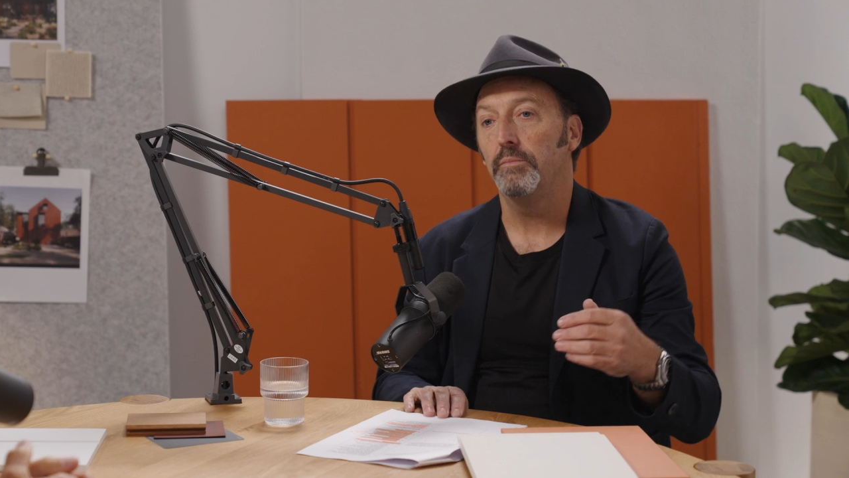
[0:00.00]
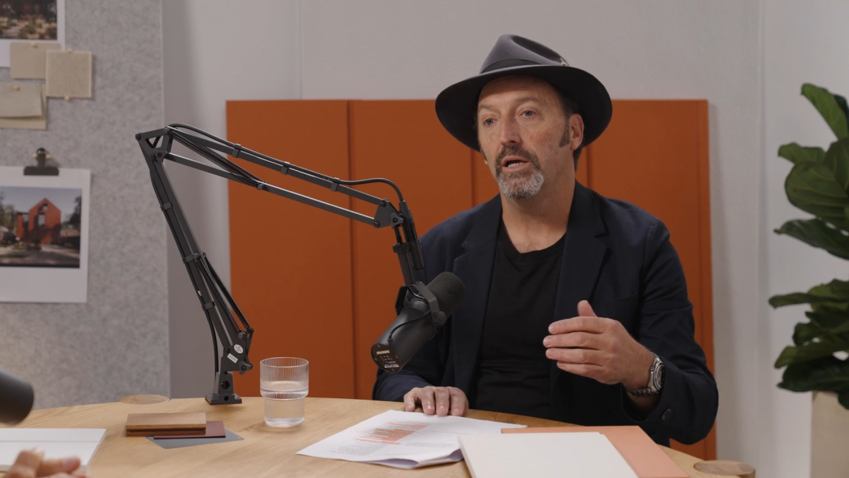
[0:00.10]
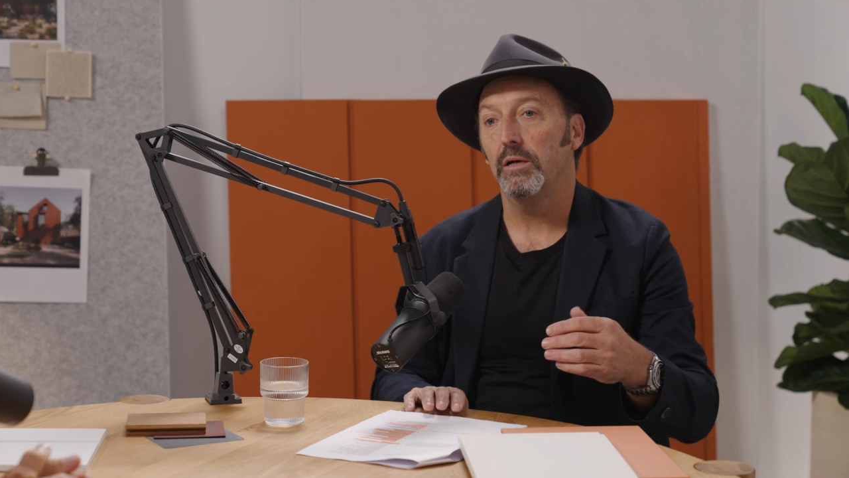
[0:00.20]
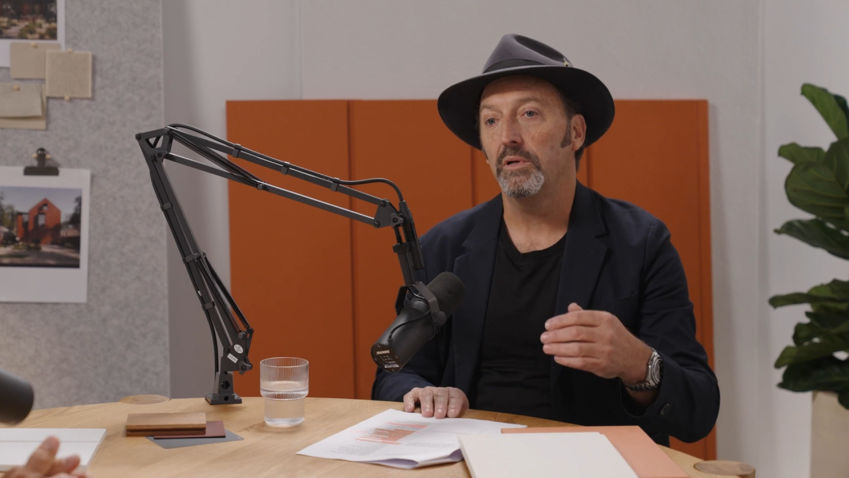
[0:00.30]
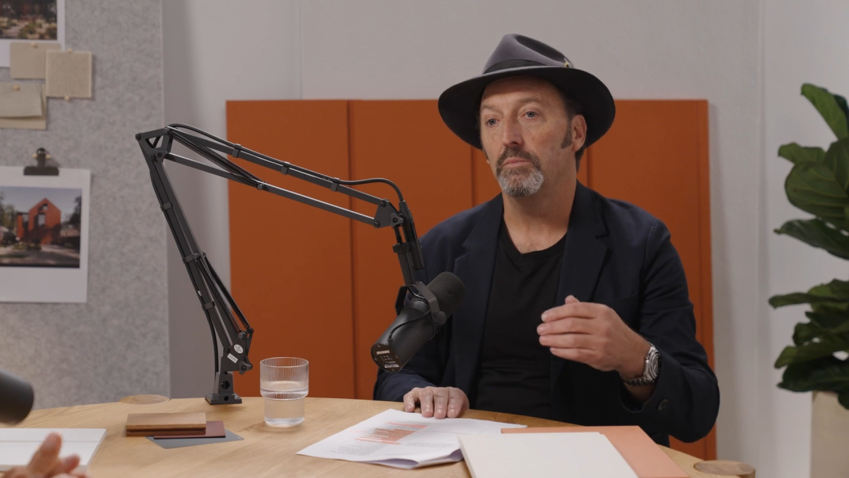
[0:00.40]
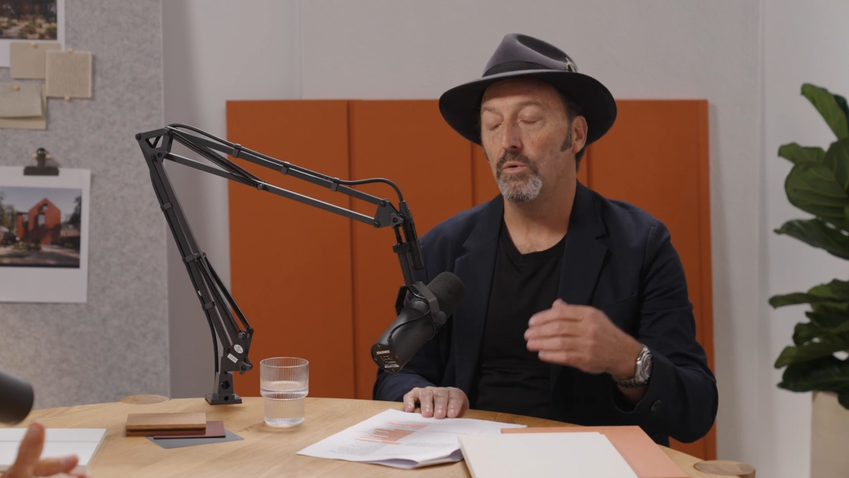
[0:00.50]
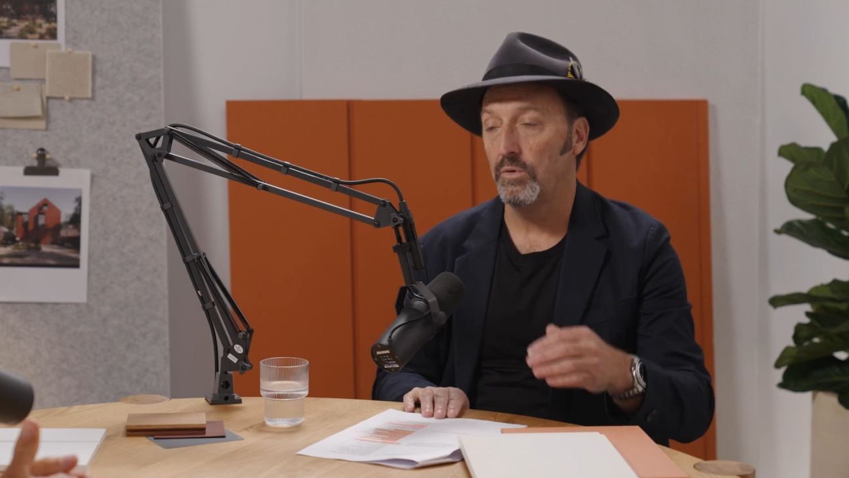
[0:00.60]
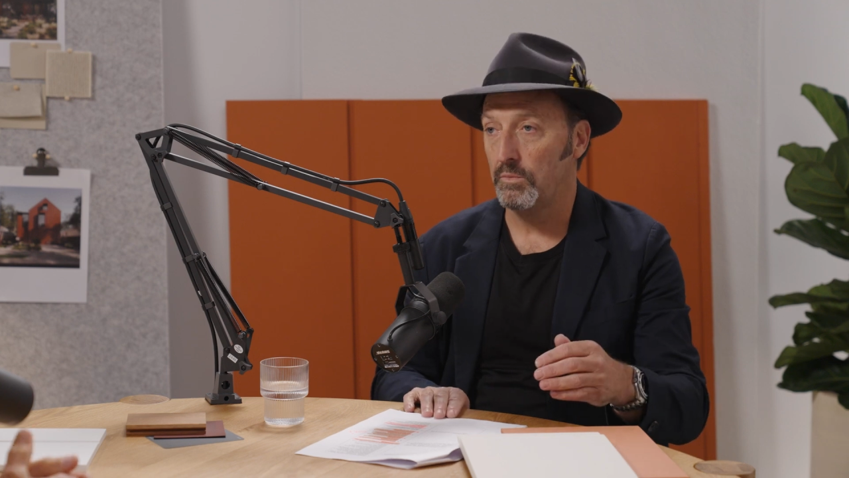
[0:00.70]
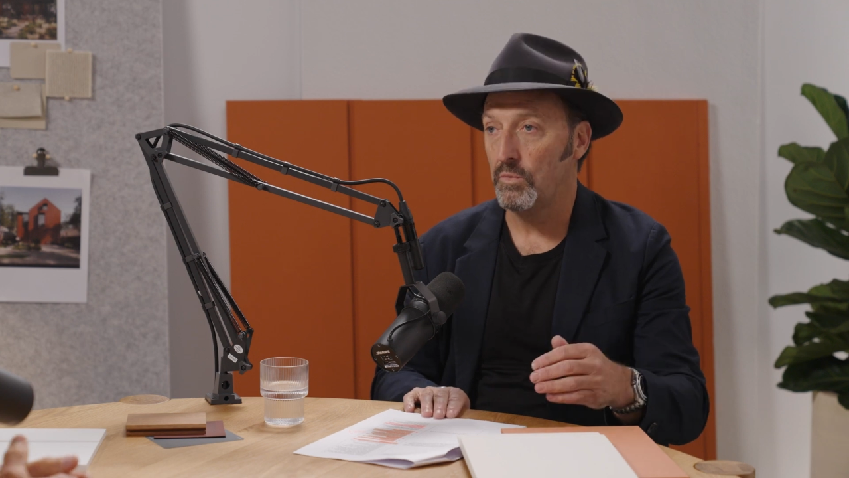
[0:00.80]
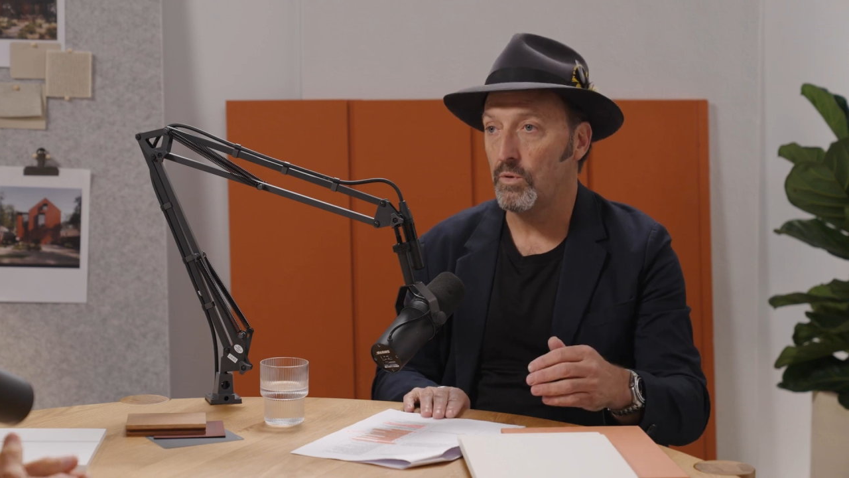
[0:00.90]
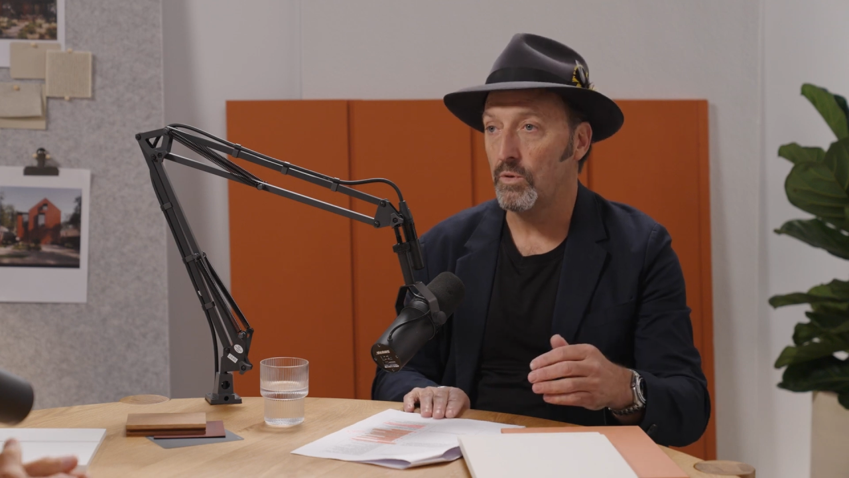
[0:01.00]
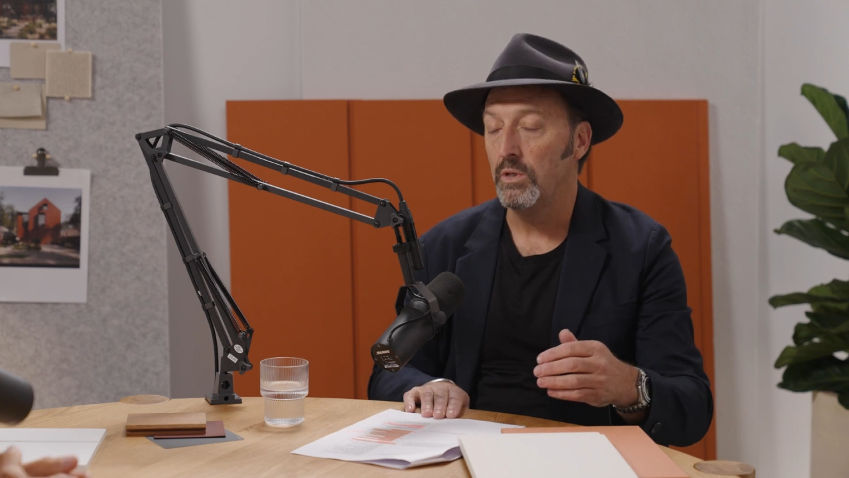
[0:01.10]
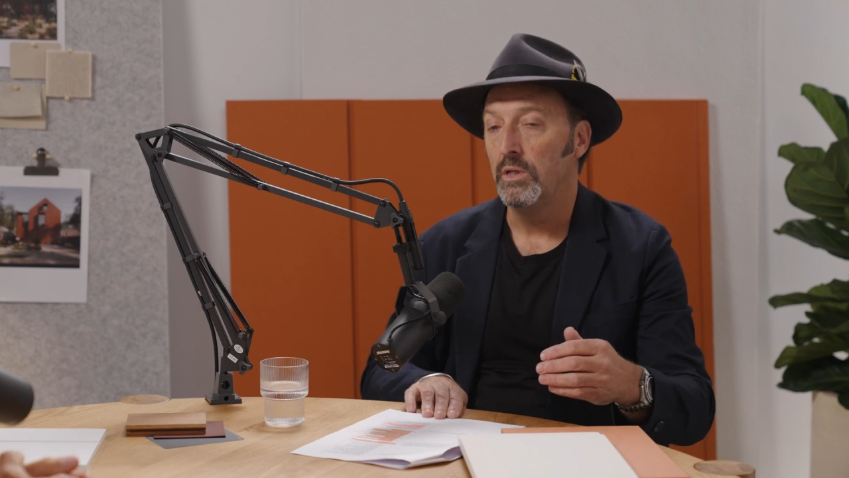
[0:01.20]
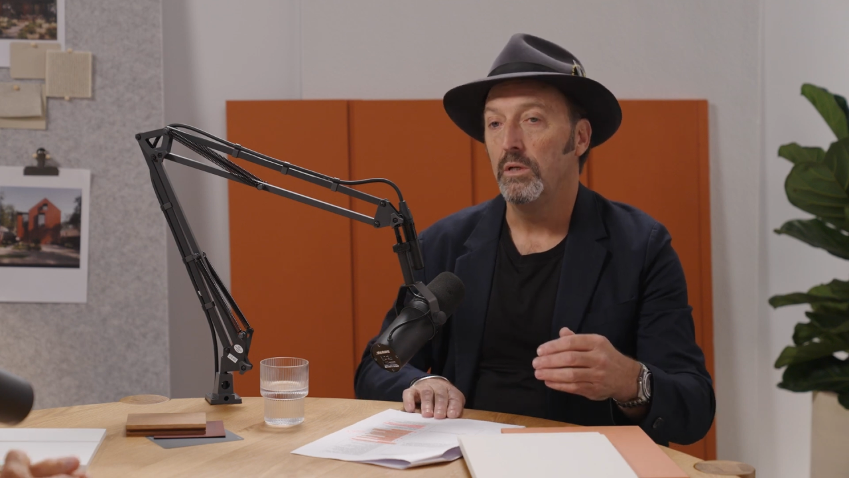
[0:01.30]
becoming more and more